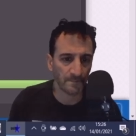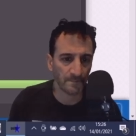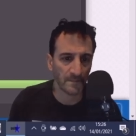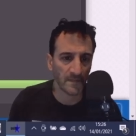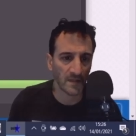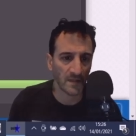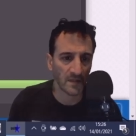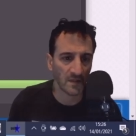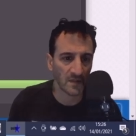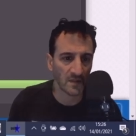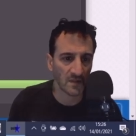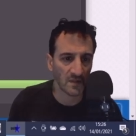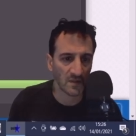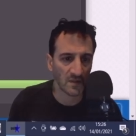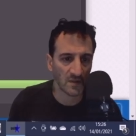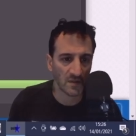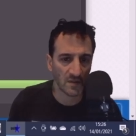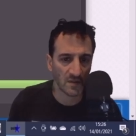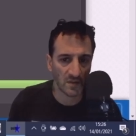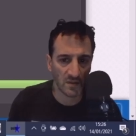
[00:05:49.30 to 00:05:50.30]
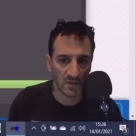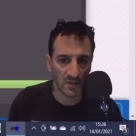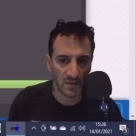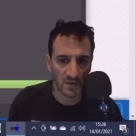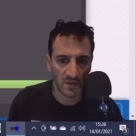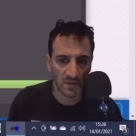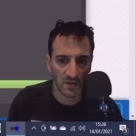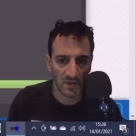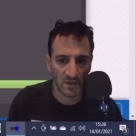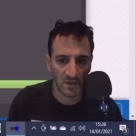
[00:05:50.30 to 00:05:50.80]

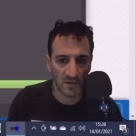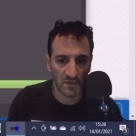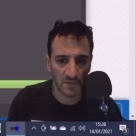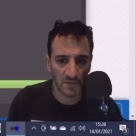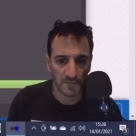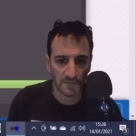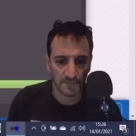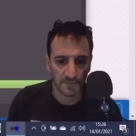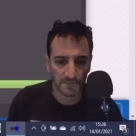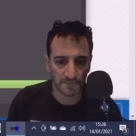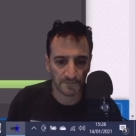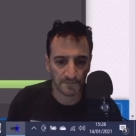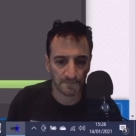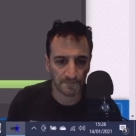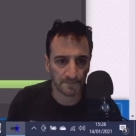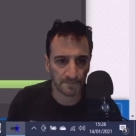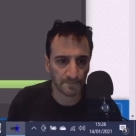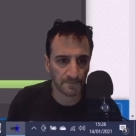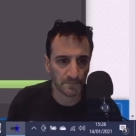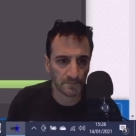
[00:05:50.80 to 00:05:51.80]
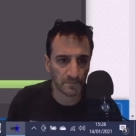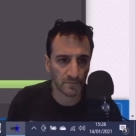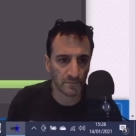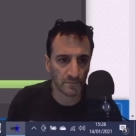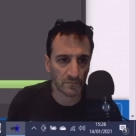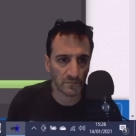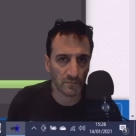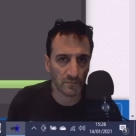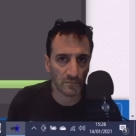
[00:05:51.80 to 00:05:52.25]
Nobody speaks.